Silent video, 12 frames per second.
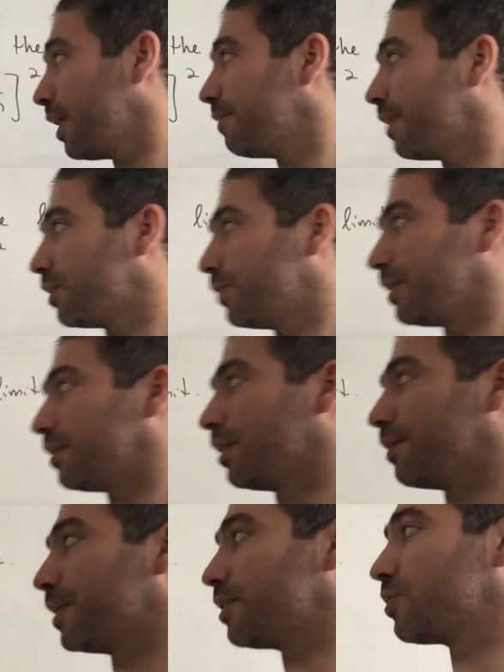evaluate the
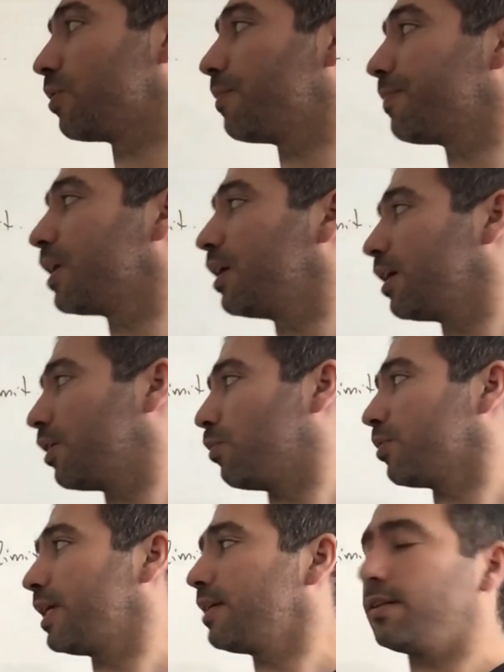limit. So
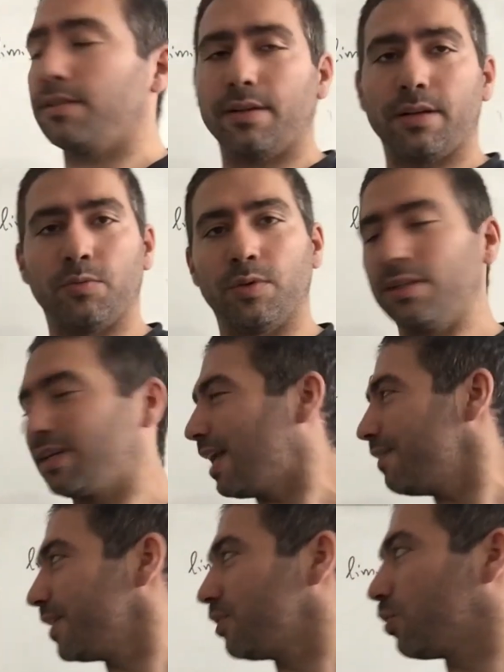we'll kind
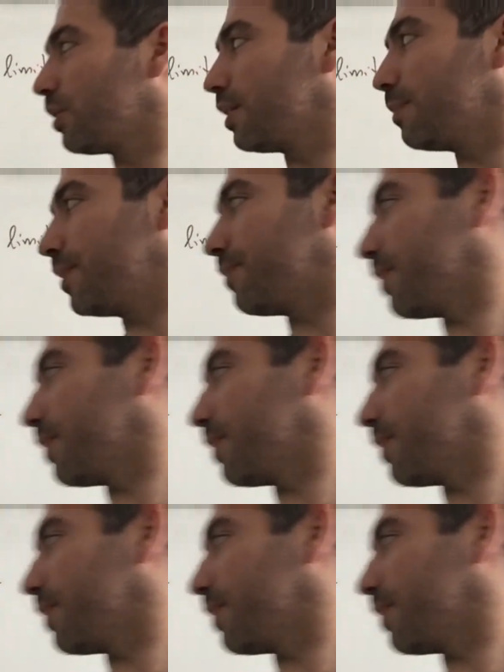of ignore the limit for